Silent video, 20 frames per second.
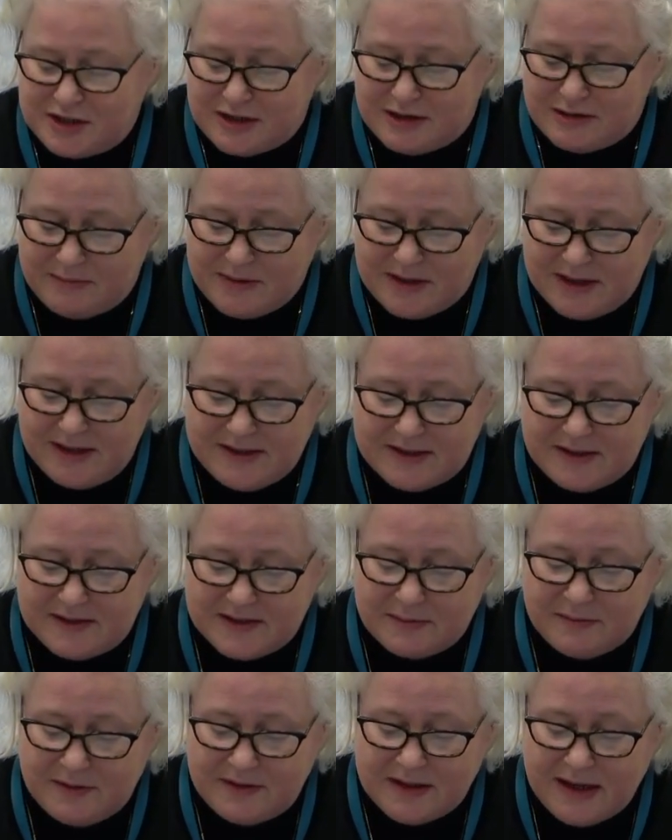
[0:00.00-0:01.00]
our minds on
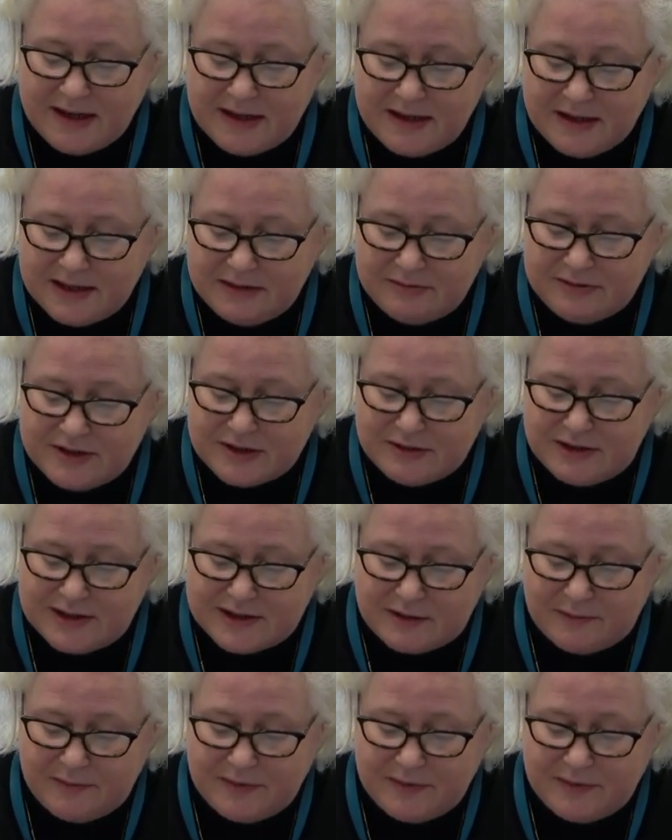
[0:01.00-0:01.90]
some of the headline results from